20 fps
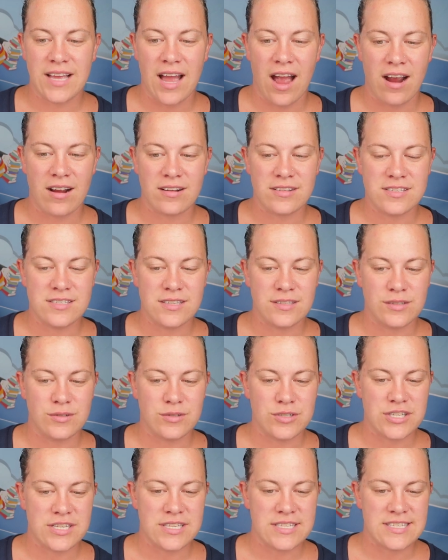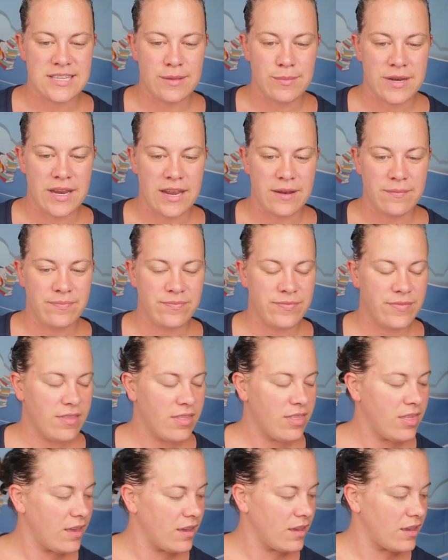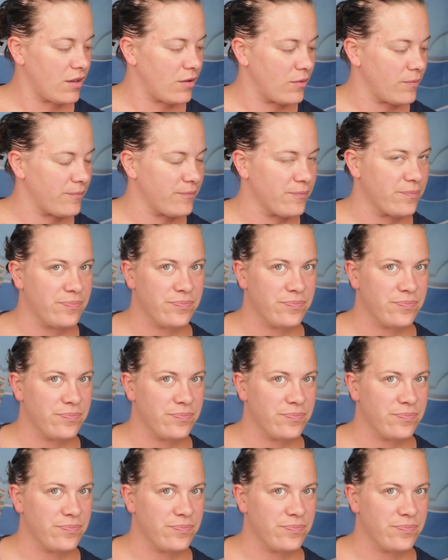Card Solutions Limited. Thank you.